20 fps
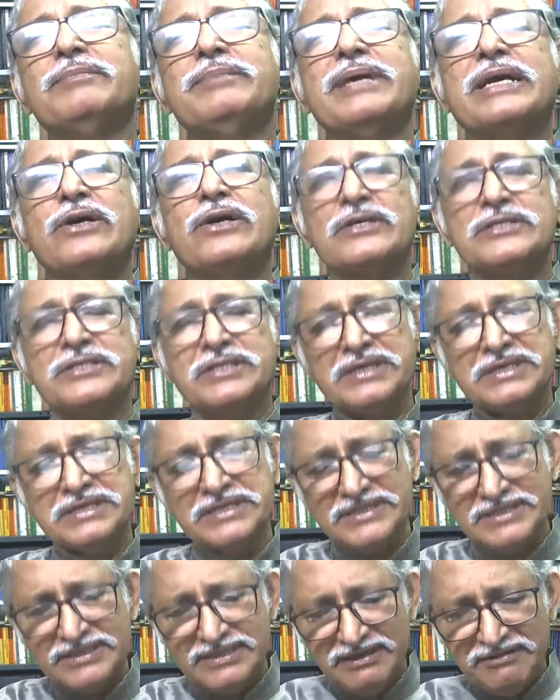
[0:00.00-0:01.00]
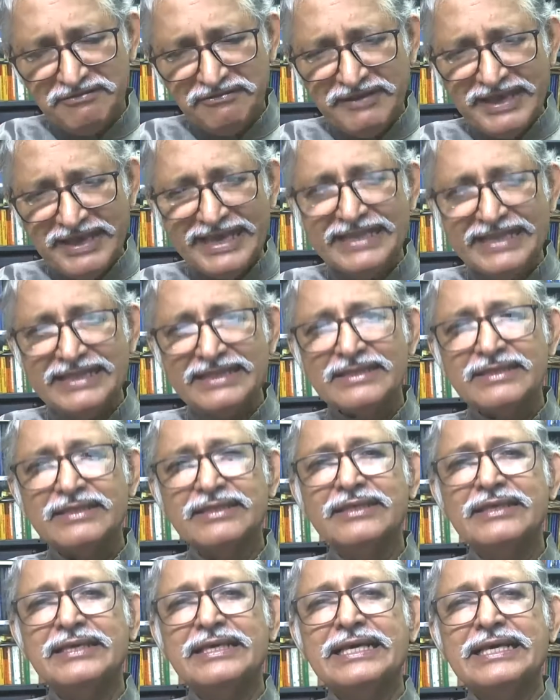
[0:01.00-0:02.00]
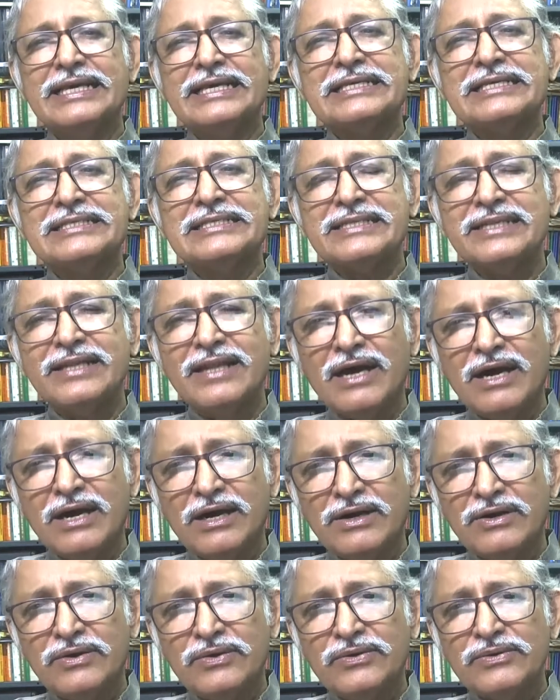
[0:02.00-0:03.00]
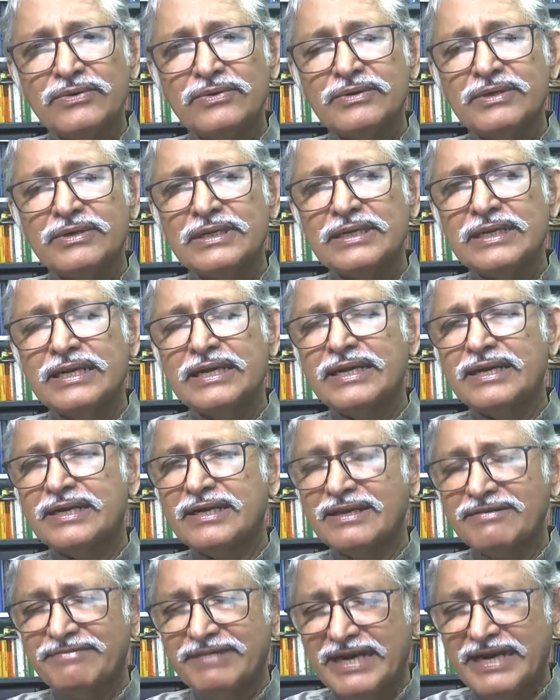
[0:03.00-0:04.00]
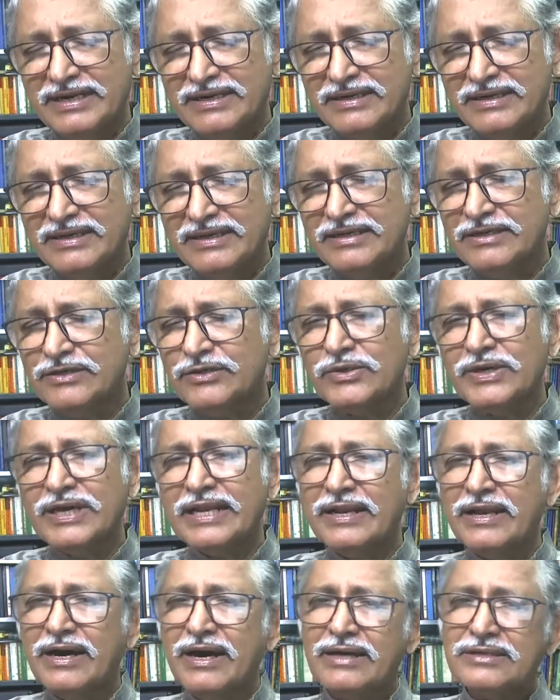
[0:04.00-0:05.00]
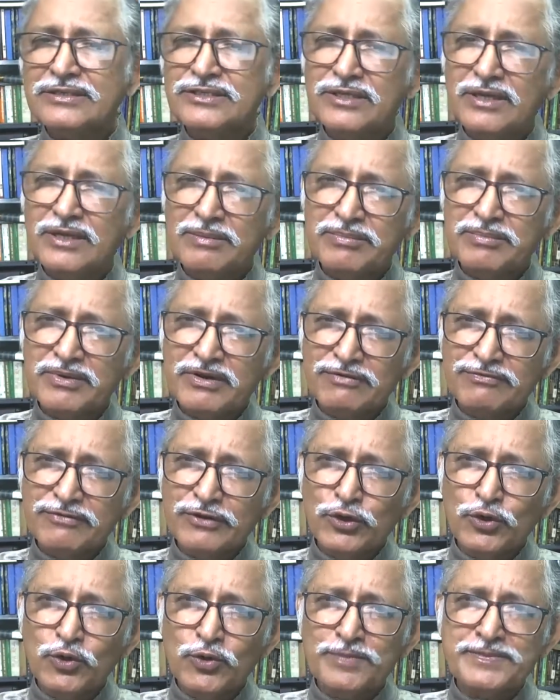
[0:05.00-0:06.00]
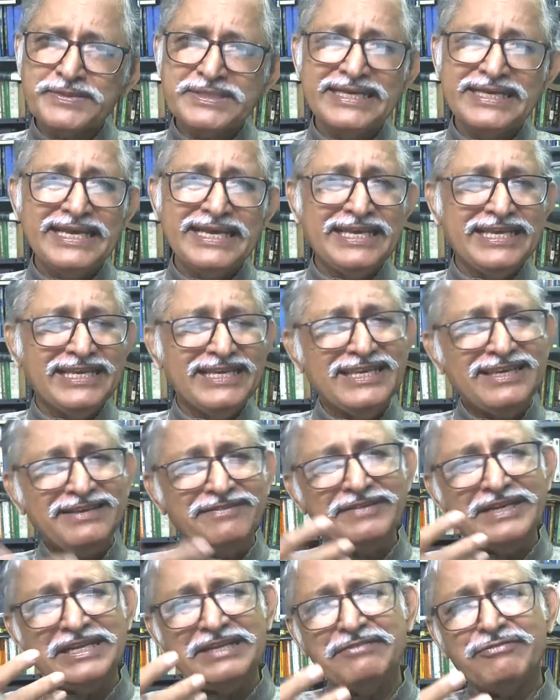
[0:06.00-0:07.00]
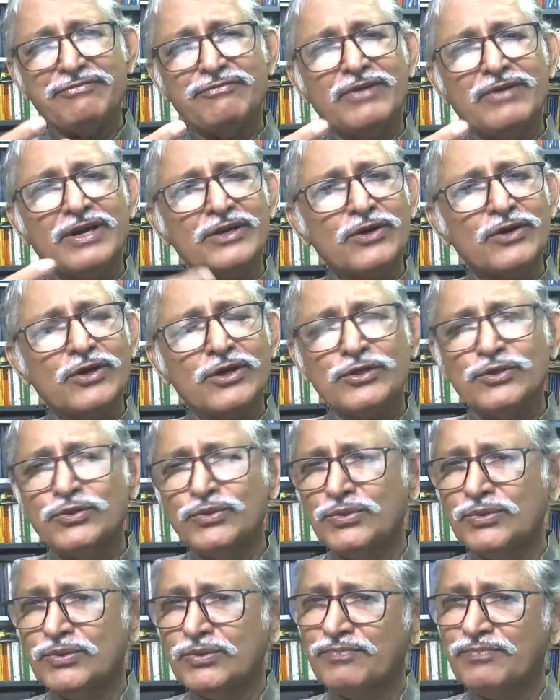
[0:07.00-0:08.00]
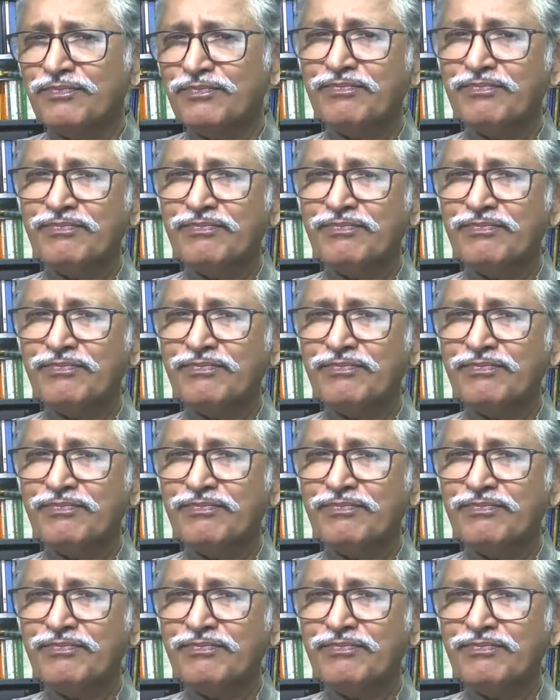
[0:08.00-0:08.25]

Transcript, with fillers: because the Christian faith is now divided into a large number of groups, even if one or two,